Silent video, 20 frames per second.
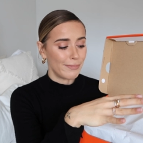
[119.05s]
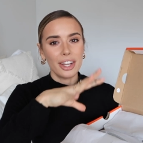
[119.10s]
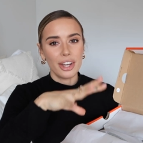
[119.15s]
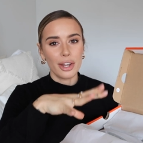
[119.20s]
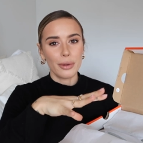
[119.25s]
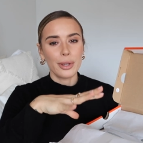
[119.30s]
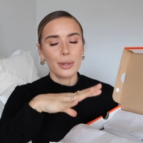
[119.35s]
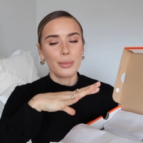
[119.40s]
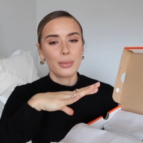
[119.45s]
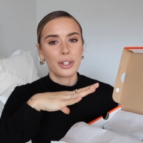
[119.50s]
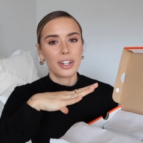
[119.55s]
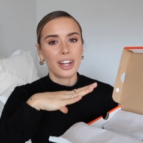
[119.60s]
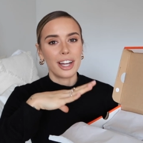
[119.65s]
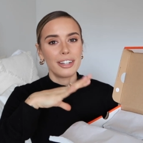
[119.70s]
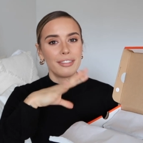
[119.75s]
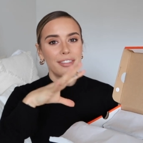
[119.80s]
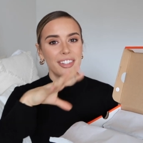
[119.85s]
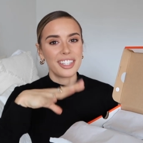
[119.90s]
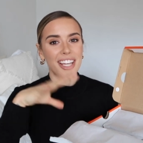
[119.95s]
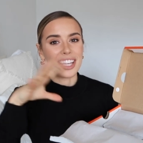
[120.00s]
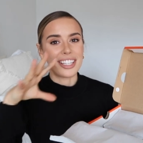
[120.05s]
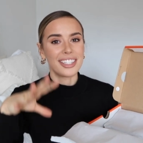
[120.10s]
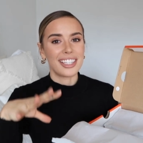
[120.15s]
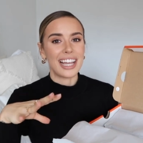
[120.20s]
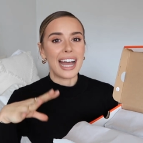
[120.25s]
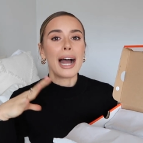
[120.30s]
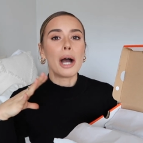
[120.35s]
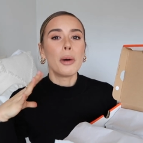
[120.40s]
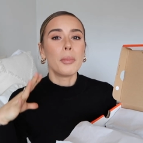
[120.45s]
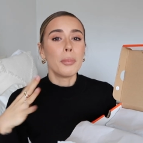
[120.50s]
I know it would kind of attest
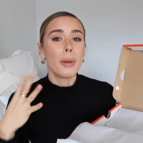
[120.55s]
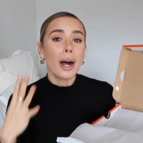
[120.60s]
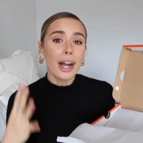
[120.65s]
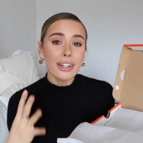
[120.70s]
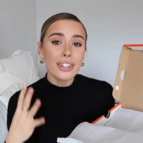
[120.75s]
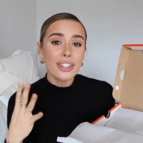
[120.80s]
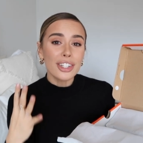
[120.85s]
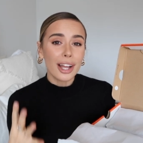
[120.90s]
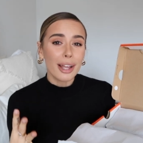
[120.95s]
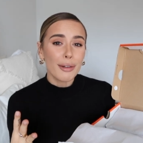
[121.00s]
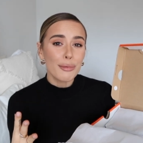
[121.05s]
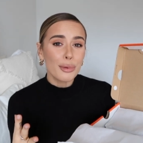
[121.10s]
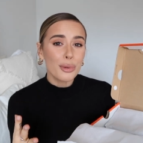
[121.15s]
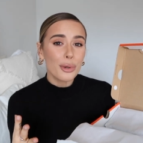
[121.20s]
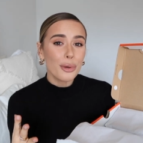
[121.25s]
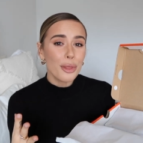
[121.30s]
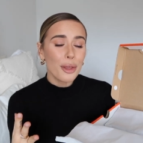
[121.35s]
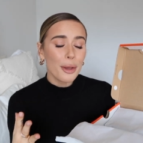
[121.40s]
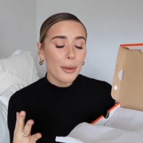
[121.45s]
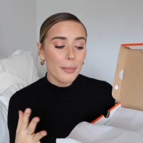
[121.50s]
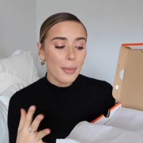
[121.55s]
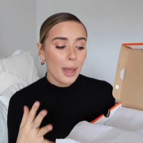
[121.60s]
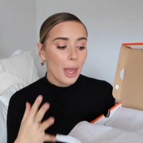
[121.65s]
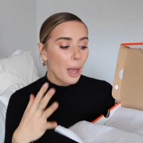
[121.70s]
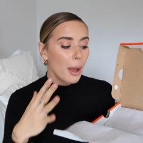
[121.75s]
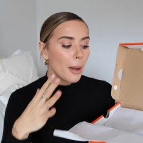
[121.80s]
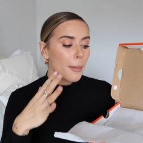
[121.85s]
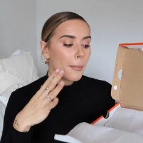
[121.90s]
to how much I've worn them,